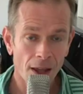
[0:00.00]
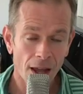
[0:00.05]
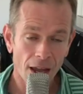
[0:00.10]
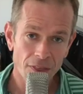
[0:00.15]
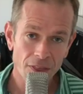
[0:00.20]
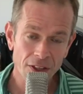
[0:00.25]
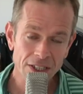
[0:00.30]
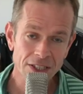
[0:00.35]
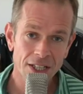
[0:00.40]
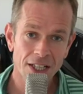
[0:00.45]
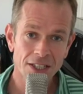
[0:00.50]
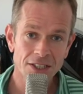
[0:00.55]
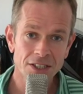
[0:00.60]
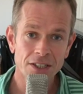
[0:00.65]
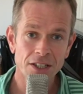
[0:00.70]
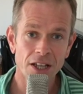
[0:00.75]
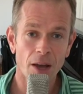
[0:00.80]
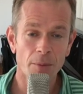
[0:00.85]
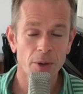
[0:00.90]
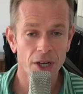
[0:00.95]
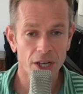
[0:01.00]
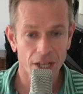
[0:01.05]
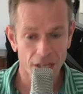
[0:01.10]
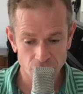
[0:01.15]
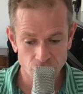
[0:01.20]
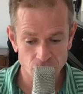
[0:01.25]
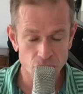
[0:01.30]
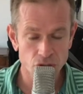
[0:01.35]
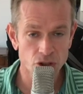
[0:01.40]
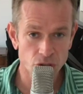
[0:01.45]
In this lesson, I'm going to
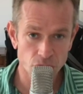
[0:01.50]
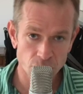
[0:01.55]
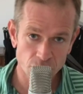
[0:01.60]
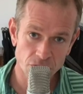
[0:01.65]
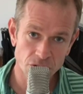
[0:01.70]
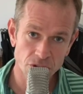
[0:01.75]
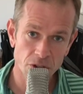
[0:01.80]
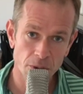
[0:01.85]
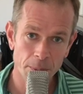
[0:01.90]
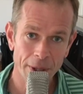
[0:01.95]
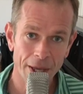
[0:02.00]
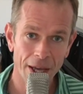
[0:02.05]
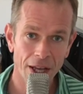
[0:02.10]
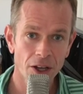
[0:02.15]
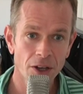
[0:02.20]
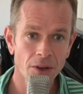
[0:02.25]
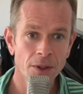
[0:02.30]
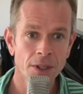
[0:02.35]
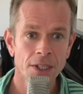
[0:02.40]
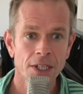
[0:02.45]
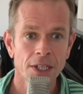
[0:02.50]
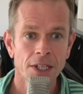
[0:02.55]
introduce you to the piano.